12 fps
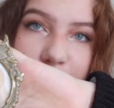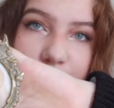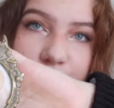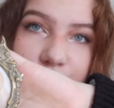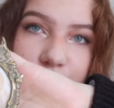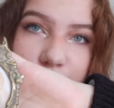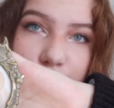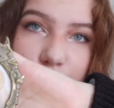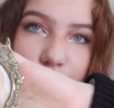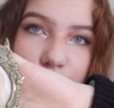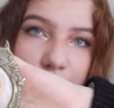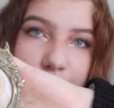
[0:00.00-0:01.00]
of all, I have this little
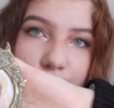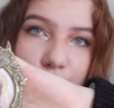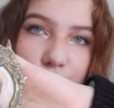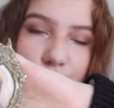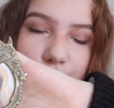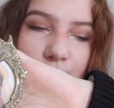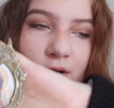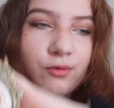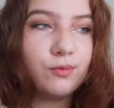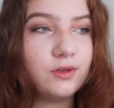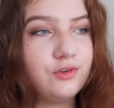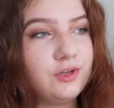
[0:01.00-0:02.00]
golden Baroque
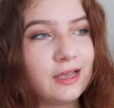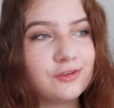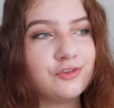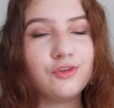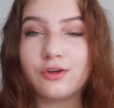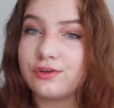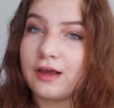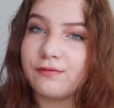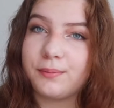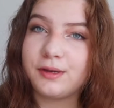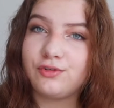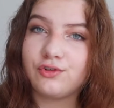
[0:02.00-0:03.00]
one, which yes, does have
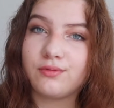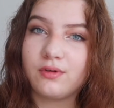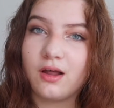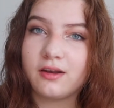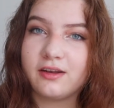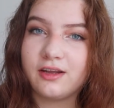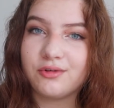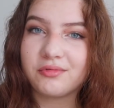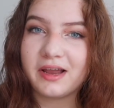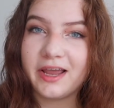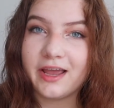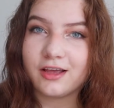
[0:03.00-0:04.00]
a picture of Lana Del
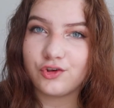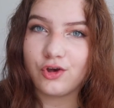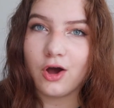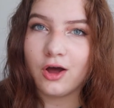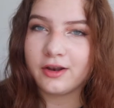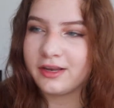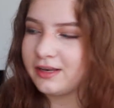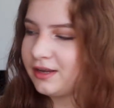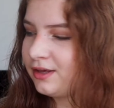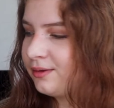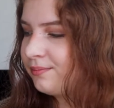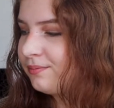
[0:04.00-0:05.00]
Rey as God in
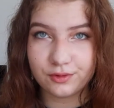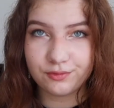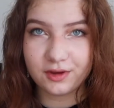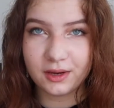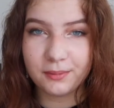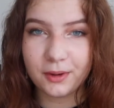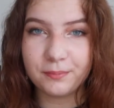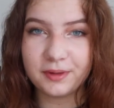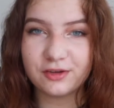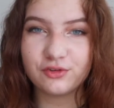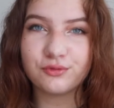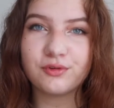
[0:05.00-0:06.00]
it. The thing about
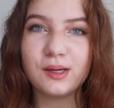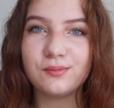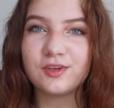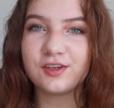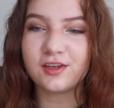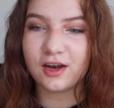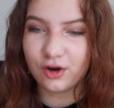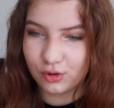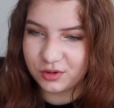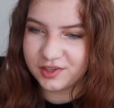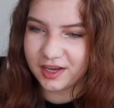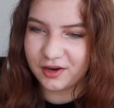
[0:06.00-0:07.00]
picture frames is that I
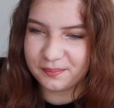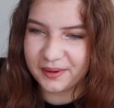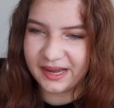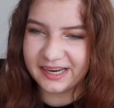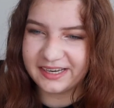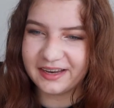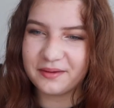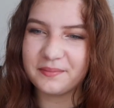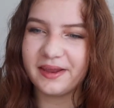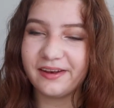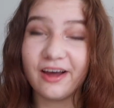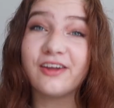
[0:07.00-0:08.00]
always end up buying them
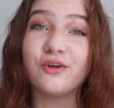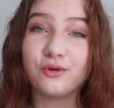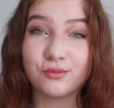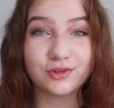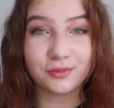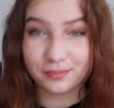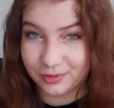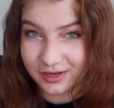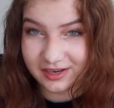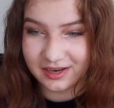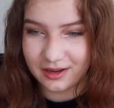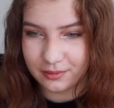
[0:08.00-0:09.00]
and not knowing what to put
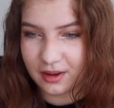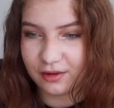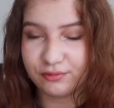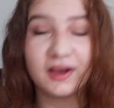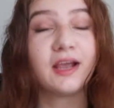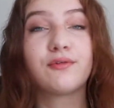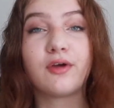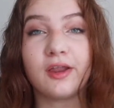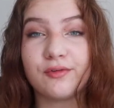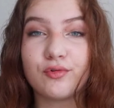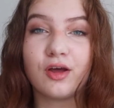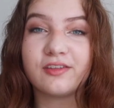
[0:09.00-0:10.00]
in them. I think I've
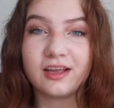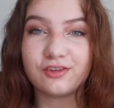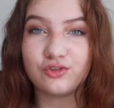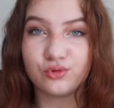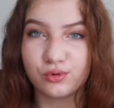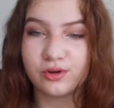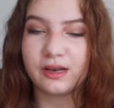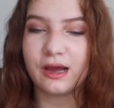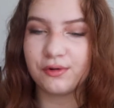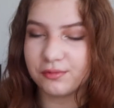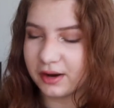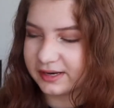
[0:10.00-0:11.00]
kind of got that sorted
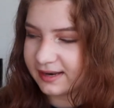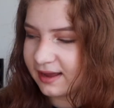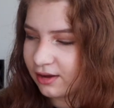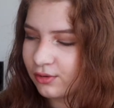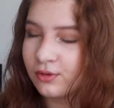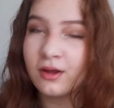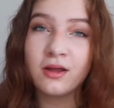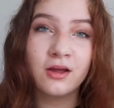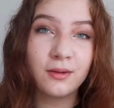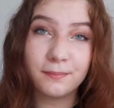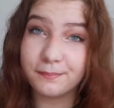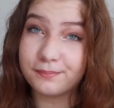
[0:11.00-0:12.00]
out right now.
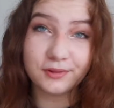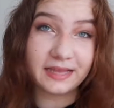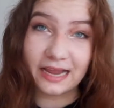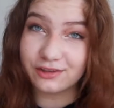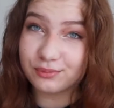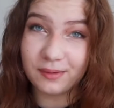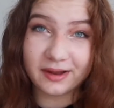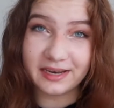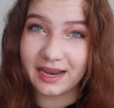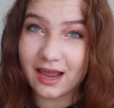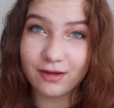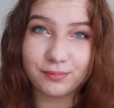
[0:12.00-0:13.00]
But that's why
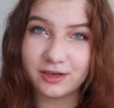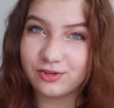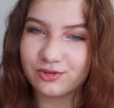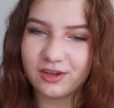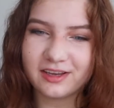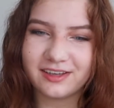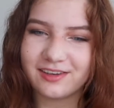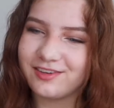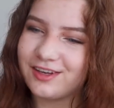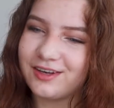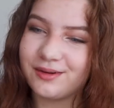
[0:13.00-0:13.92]
they have pictures like this in